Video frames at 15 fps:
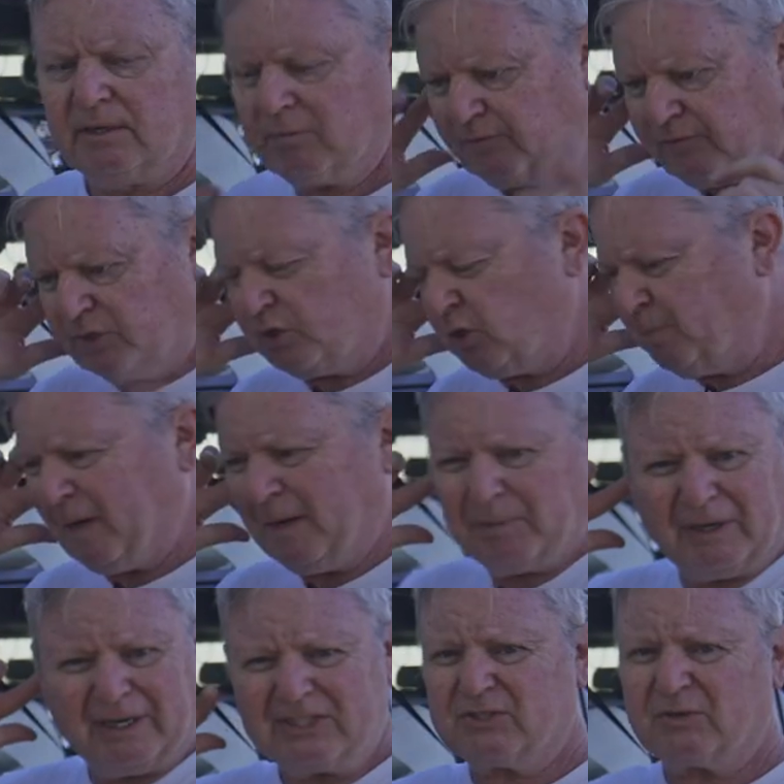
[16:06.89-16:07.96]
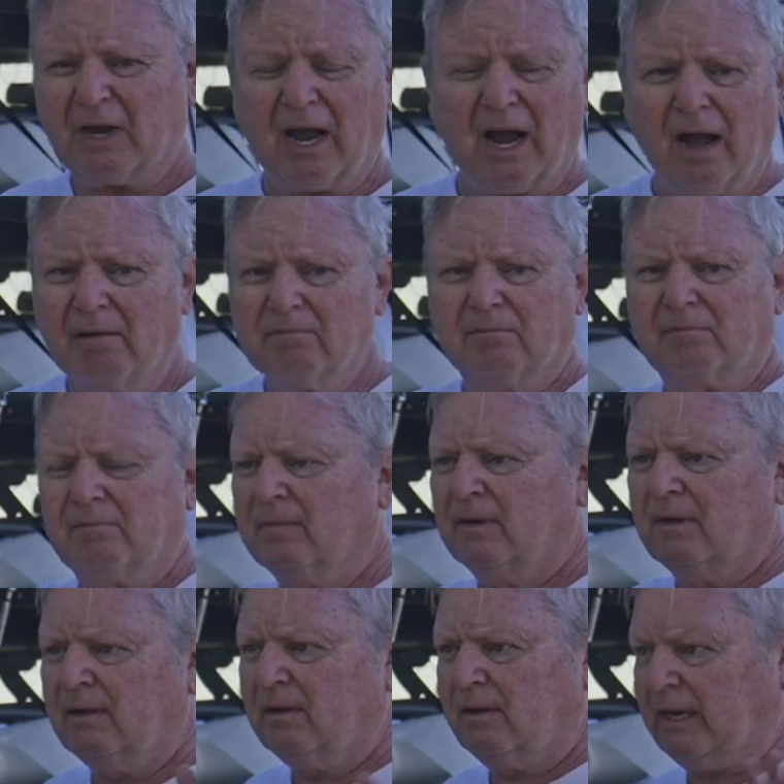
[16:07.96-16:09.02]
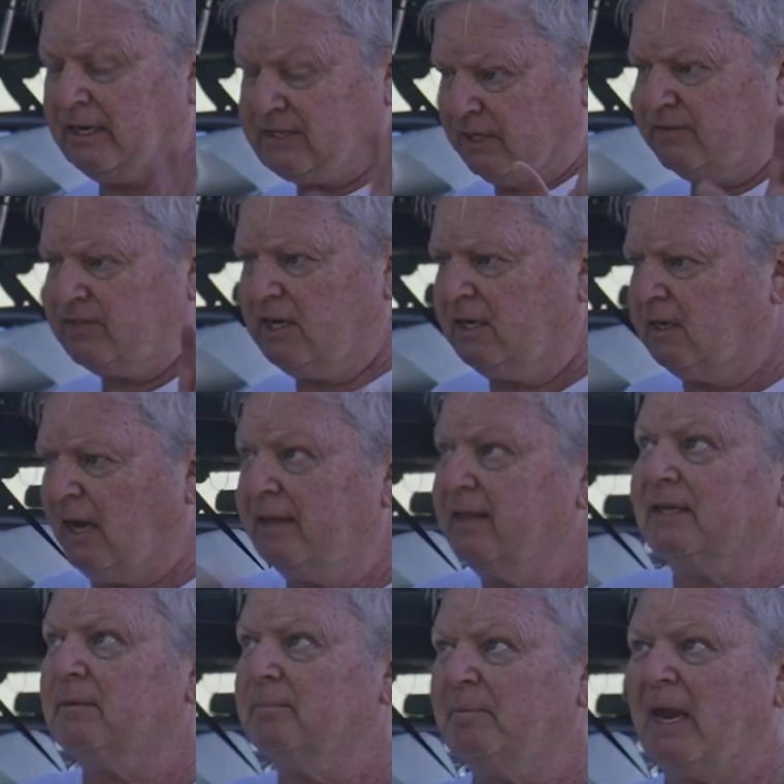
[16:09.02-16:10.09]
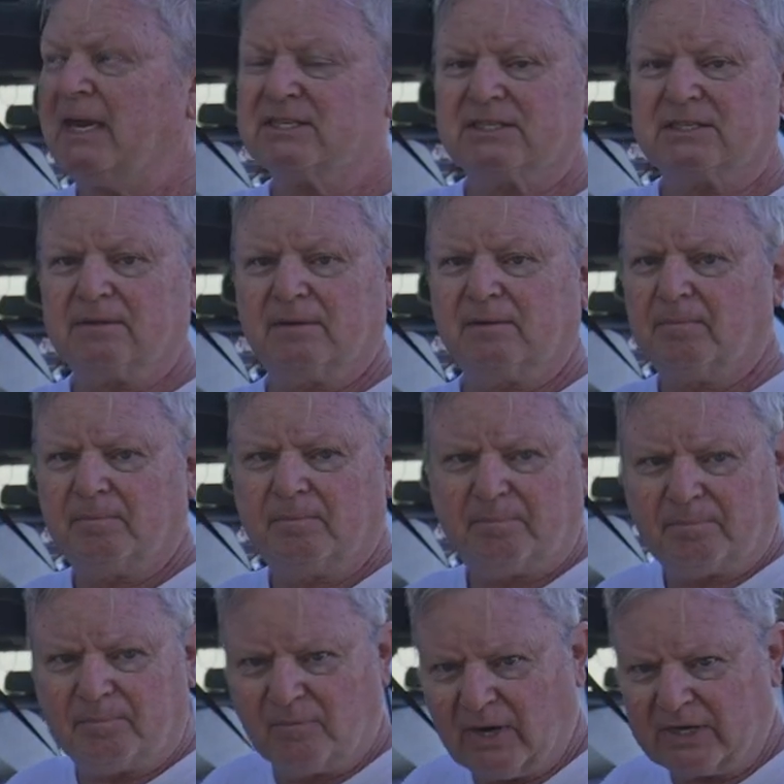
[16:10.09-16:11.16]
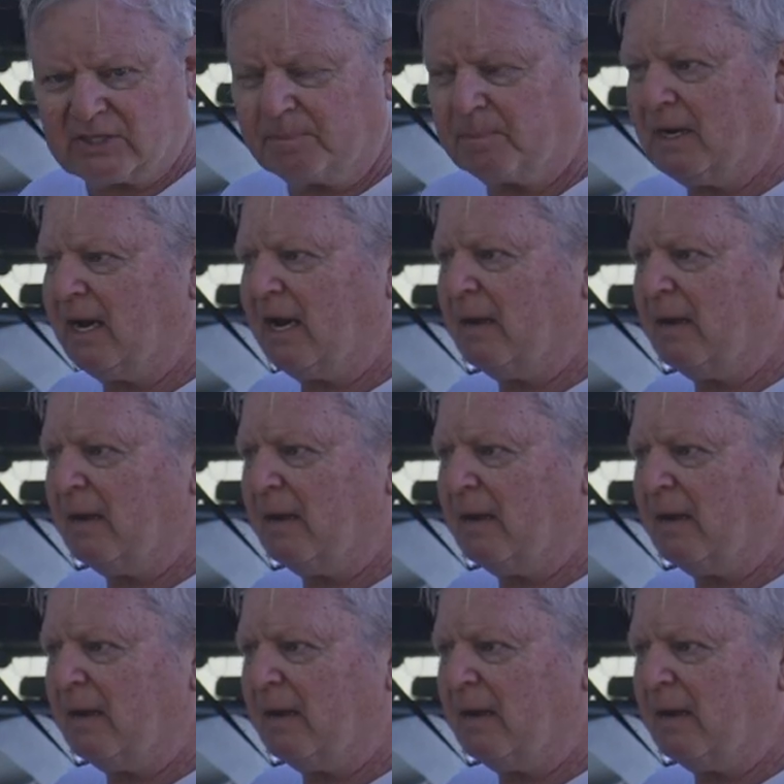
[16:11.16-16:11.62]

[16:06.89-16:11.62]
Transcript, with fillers: But for two people, it's, as I've said, I think the best recipe